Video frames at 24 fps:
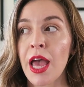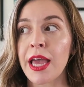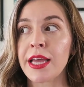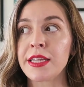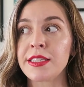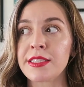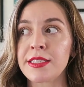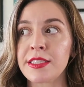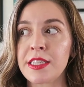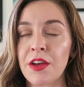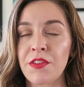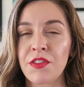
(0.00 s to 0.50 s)

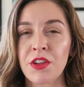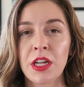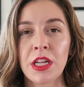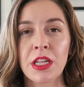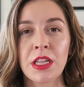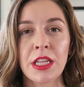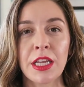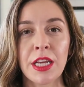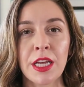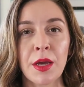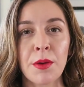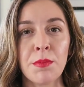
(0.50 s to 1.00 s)
It's
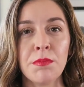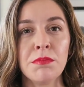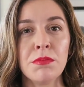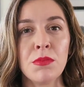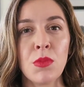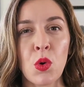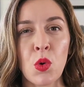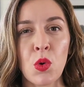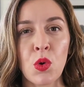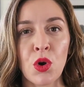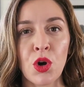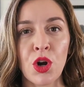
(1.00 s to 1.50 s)
definitely
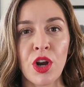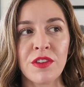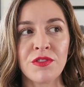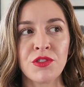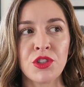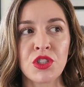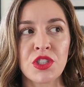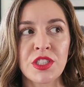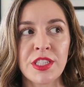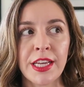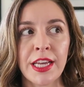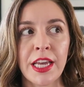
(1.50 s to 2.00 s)
more
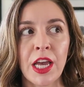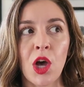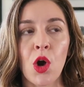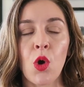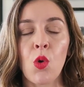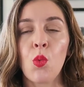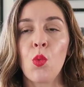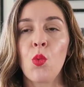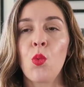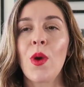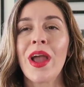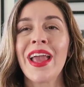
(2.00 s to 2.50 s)
of just like
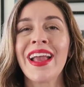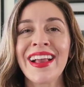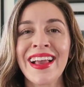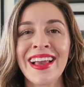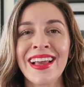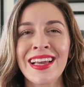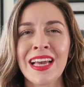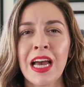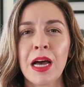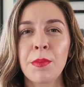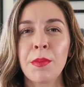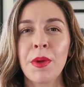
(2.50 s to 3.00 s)
a
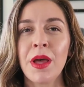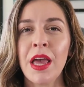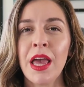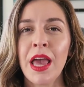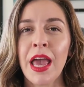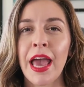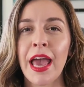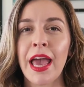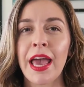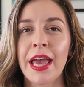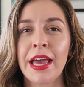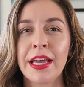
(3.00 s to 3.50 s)
waking up
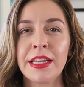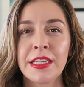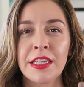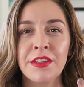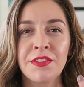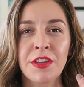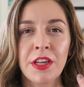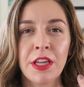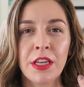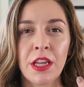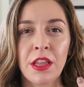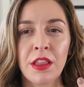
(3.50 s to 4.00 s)
and
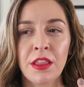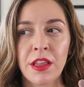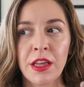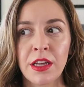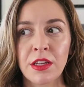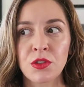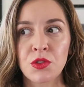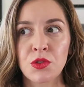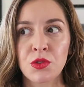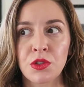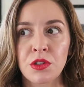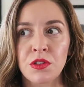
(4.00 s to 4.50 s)
if
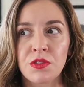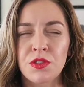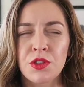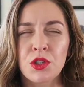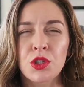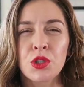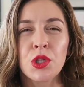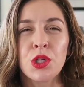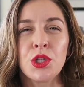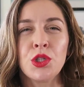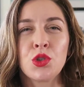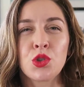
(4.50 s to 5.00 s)
anything, sort of
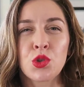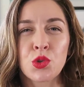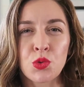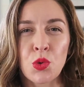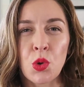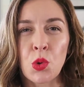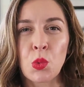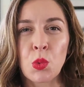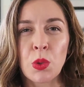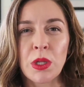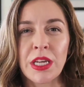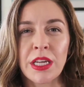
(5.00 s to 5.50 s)

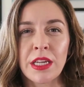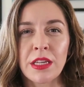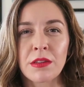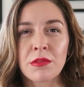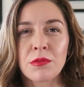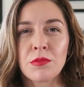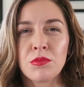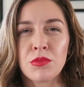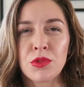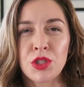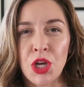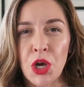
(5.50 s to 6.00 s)

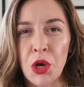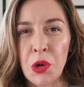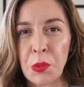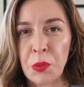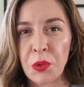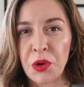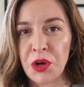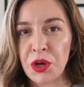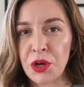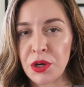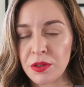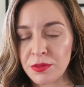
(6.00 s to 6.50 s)
controlling
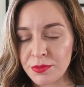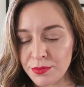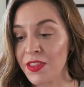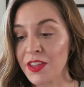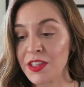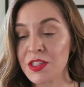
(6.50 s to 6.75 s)
toner.